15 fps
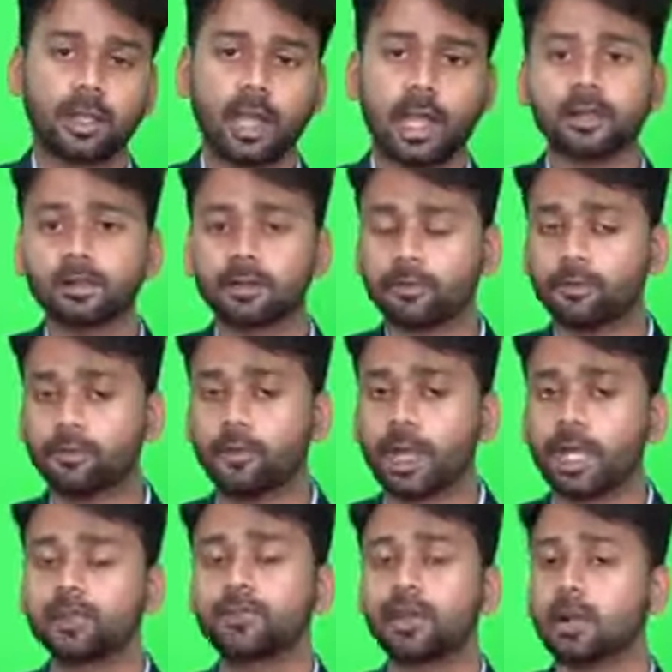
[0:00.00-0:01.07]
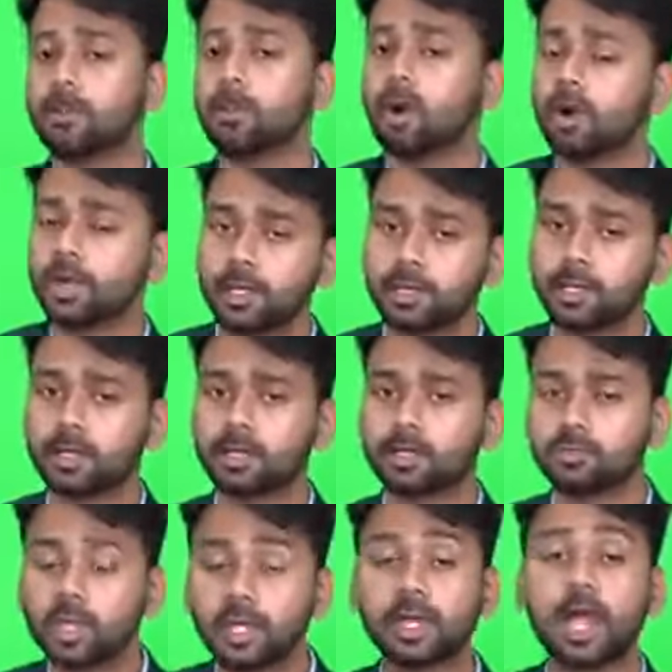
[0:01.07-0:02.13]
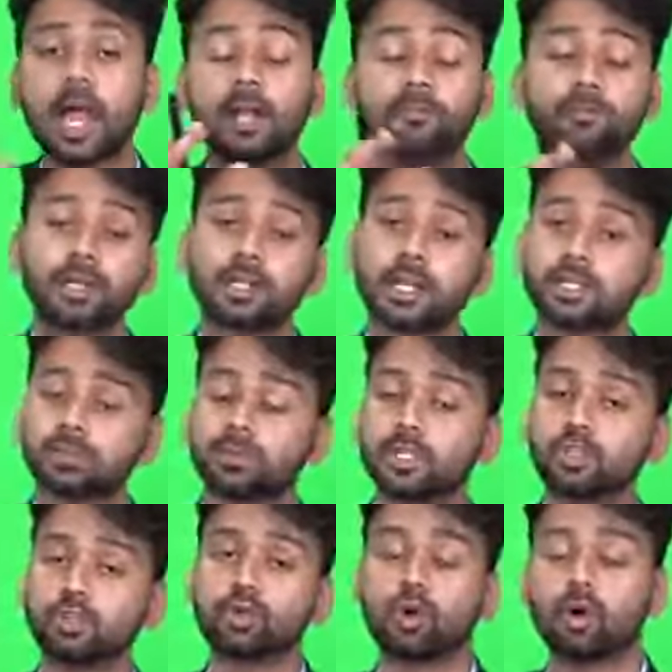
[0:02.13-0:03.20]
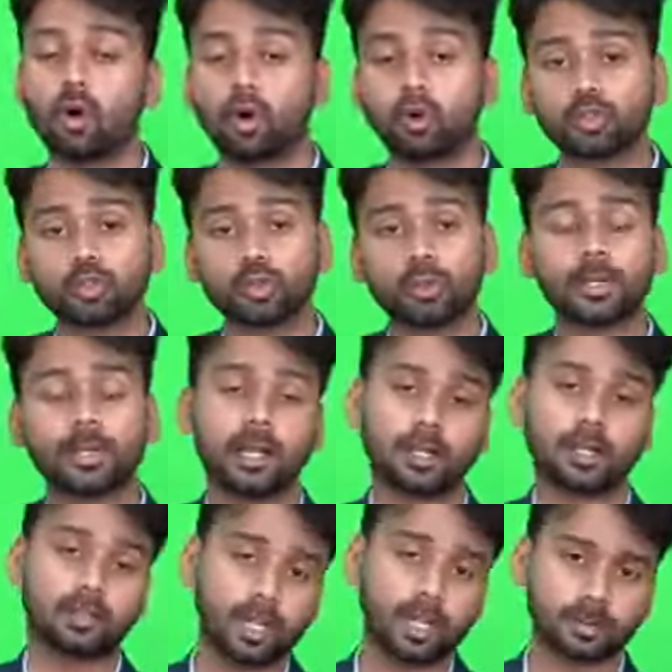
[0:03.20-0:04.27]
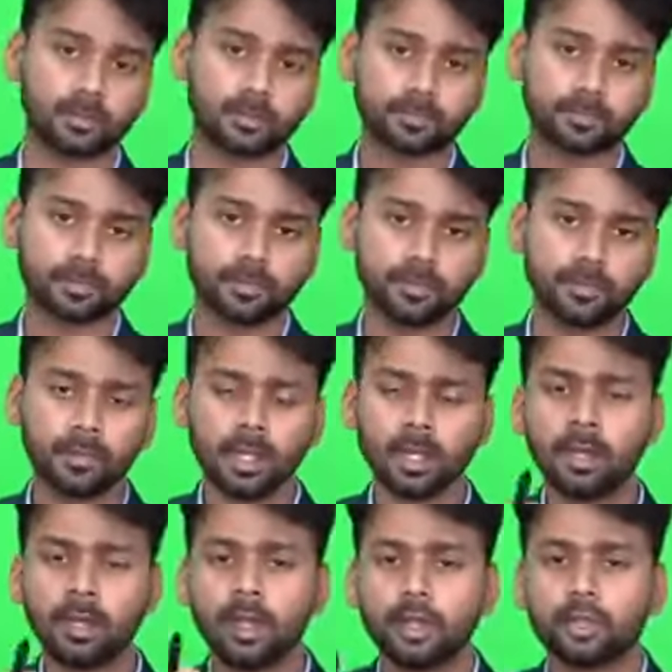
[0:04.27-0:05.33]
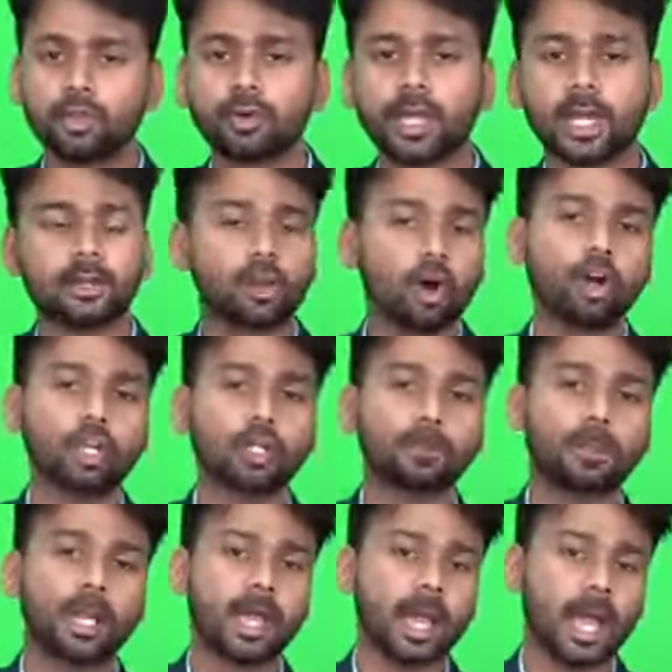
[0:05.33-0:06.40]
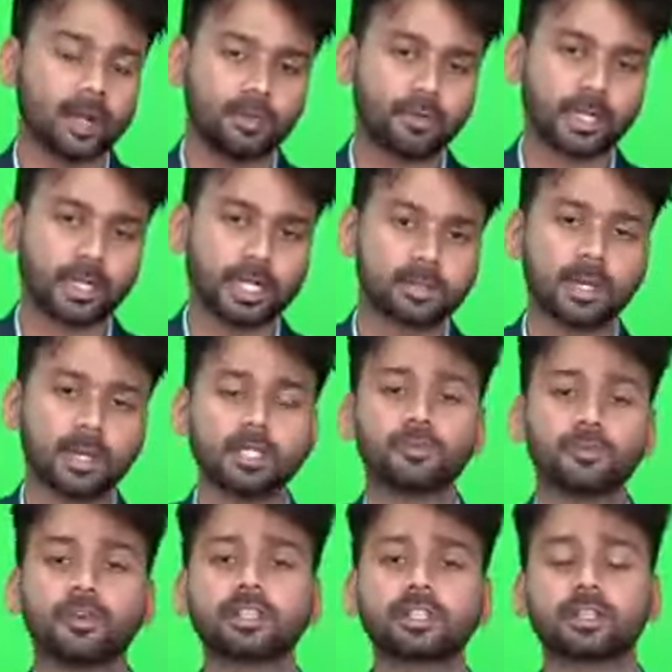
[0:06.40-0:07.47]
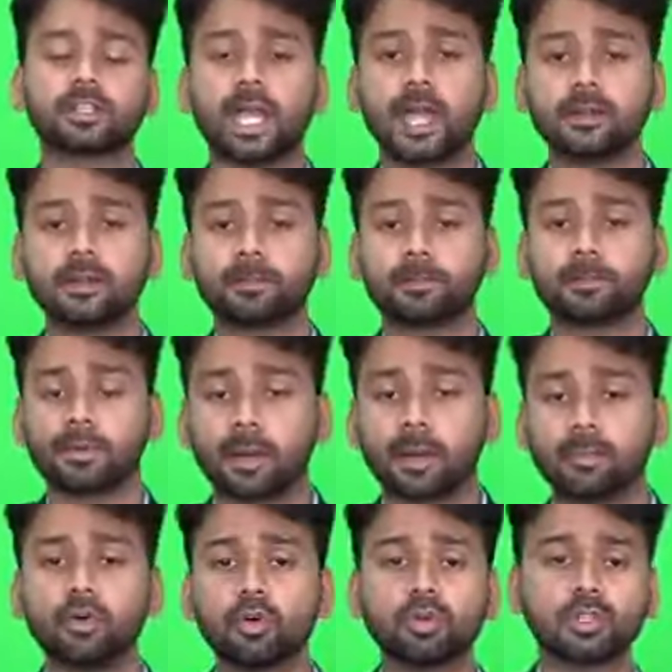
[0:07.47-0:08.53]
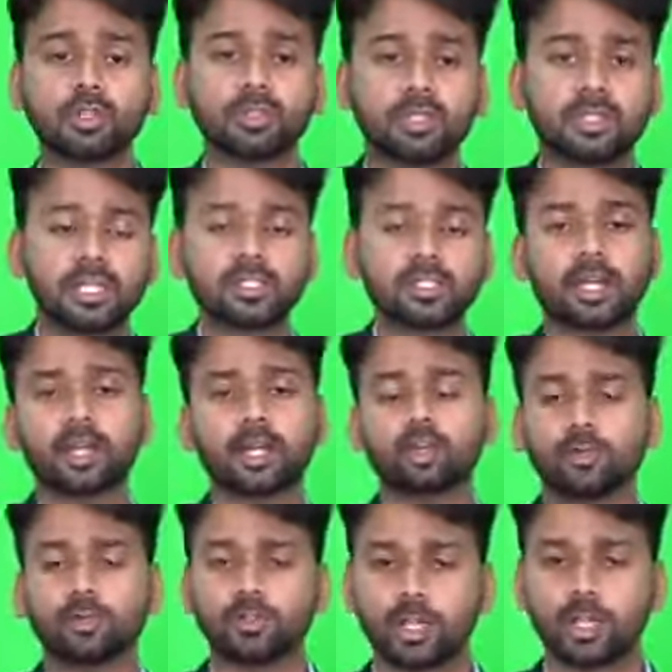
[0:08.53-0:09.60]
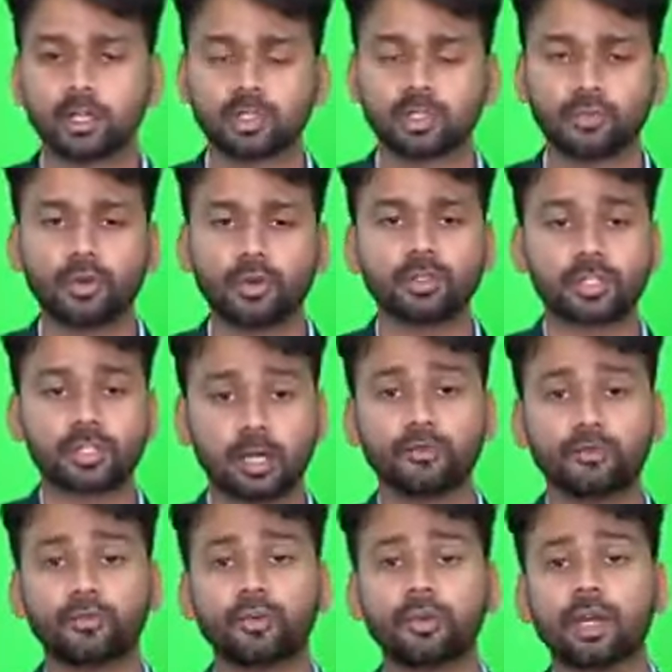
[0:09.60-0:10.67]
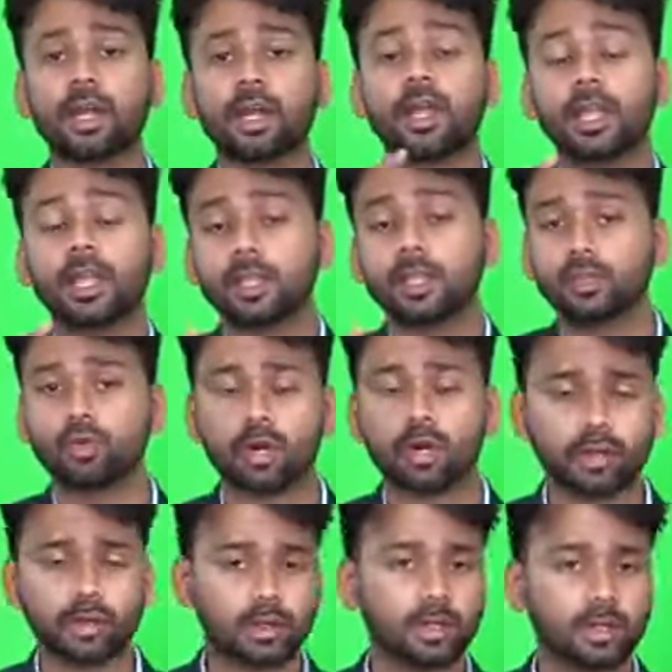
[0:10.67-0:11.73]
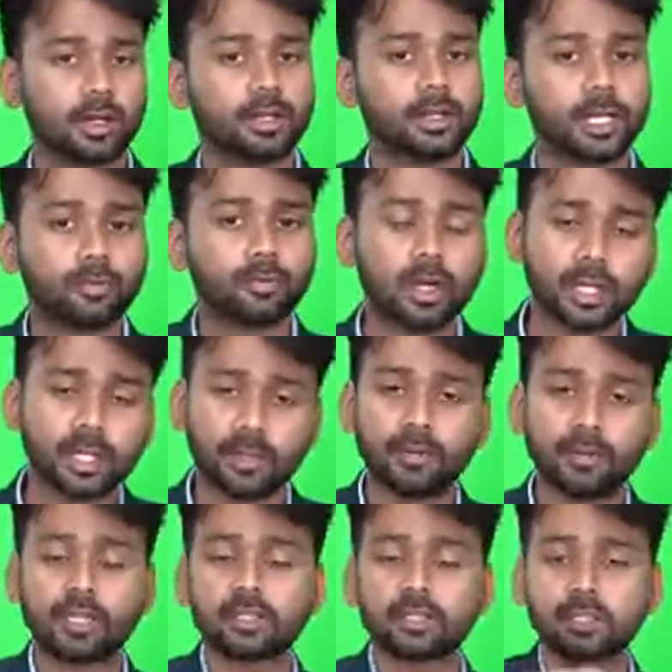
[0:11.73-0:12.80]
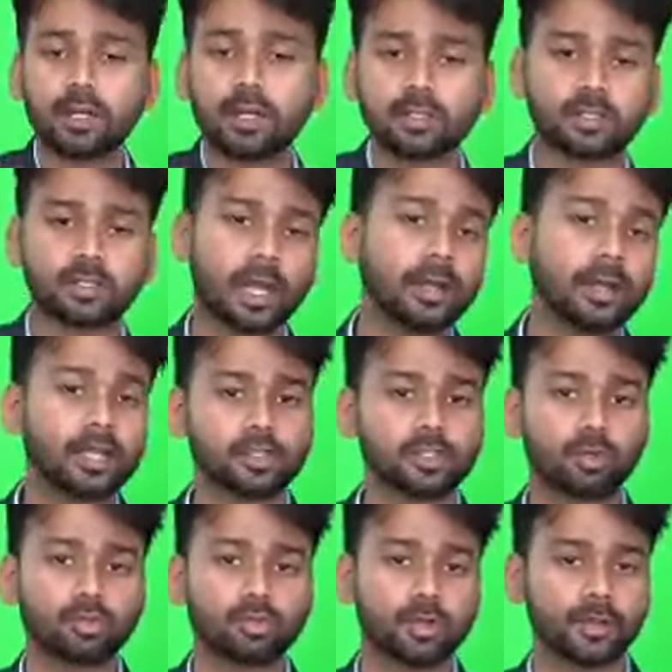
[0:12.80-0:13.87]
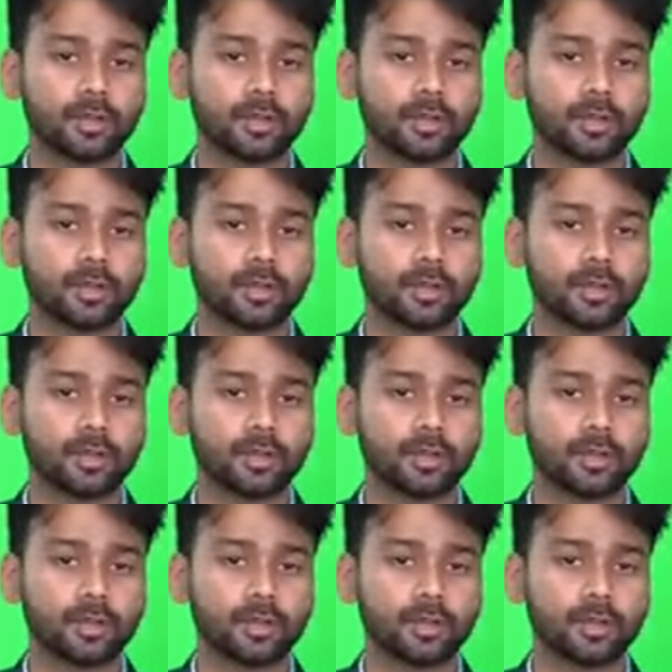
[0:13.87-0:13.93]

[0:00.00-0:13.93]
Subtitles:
and very well monitored, then advertisement should also be like that. You cannot play advertisements which can promote these kind of junk food in your network if it is a child exclusive